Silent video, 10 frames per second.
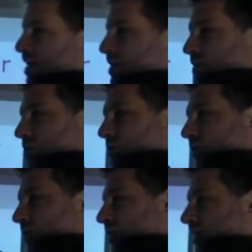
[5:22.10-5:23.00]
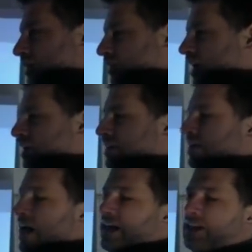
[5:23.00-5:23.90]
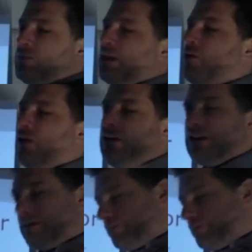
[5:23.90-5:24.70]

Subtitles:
So the light is recorded,